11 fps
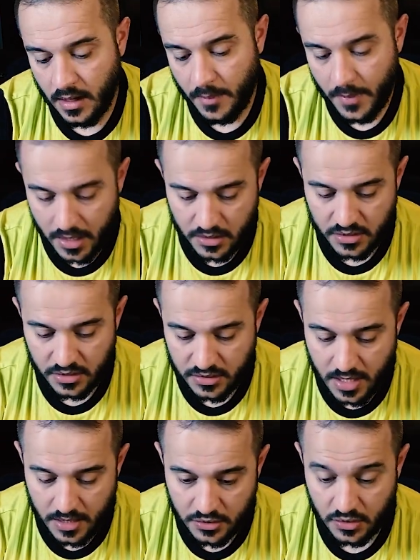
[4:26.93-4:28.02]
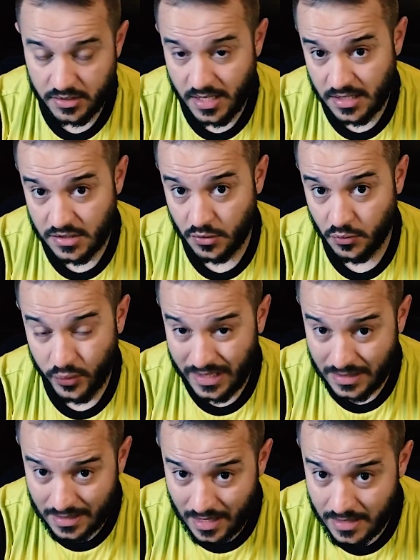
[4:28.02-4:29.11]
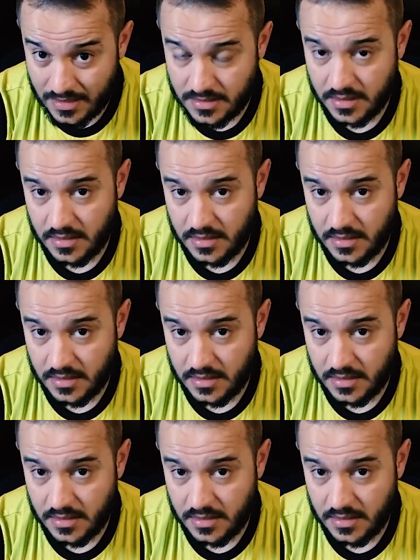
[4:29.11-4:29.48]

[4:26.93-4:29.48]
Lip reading: a manager that John Textor really likes